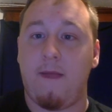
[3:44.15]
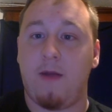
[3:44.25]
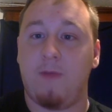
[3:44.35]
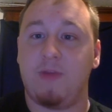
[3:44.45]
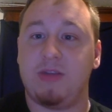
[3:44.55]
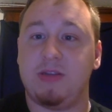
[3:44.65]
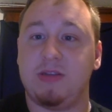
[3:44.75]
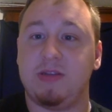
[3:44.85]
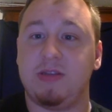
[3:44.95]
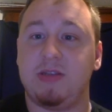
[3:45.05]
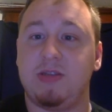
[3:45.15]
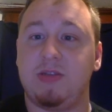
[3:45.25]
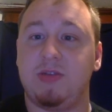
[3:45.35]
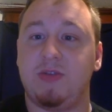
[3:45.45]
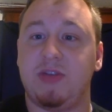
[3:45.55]
which is
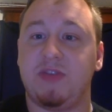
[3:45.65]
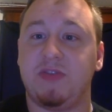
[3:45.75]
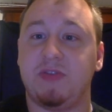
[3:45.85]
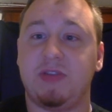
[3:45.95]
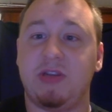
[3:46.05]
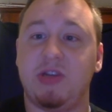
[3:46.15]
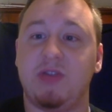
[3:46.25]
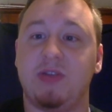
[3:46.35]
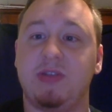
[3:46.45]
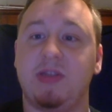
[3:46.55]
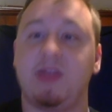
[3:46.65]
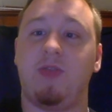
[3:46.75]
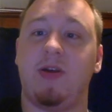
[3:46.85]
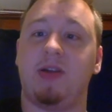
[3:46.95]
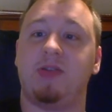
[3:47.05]
transfers the interest that the
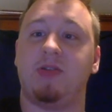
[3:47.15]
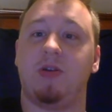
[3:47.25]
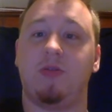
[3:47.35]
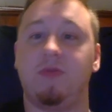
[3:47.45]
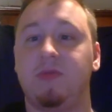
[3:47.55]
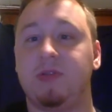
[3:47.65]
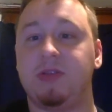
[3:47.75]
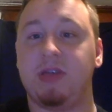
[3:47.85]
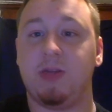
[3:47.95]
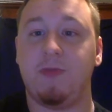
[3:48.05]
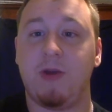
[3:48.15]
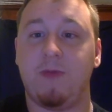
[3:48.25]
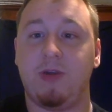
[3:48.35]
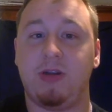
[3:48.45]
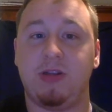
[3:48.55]
grantor owns in the
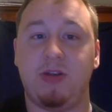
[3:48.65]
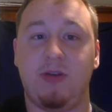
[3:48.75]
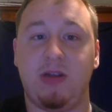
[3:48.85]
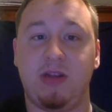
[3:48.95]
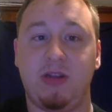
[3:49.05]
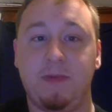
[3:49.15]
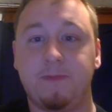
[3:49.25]
property to the grantee.